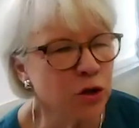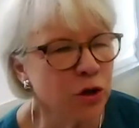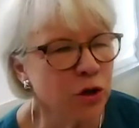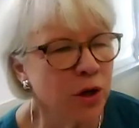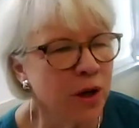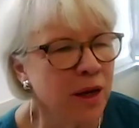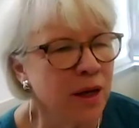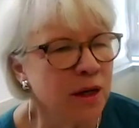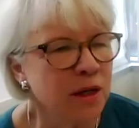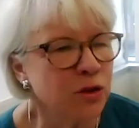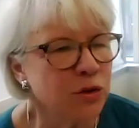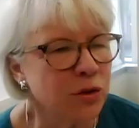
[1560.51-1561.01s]

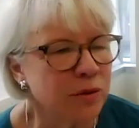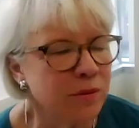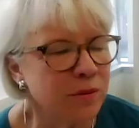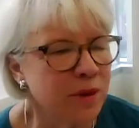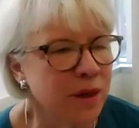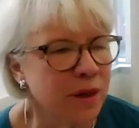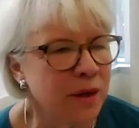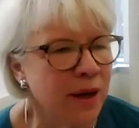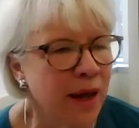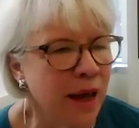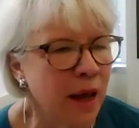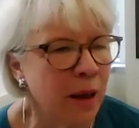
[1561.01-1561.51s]
change
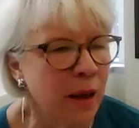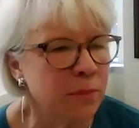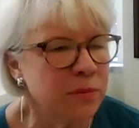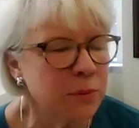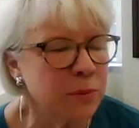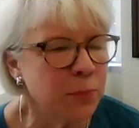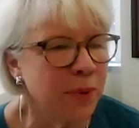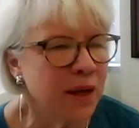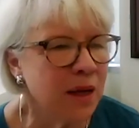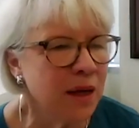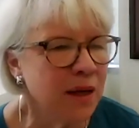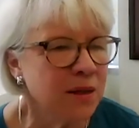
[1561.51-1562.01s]
the names
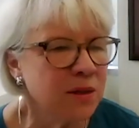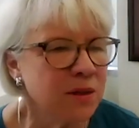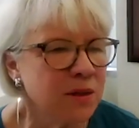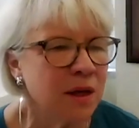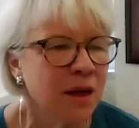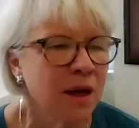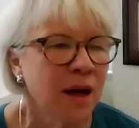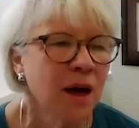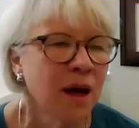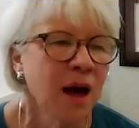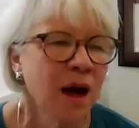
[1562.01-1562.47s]
because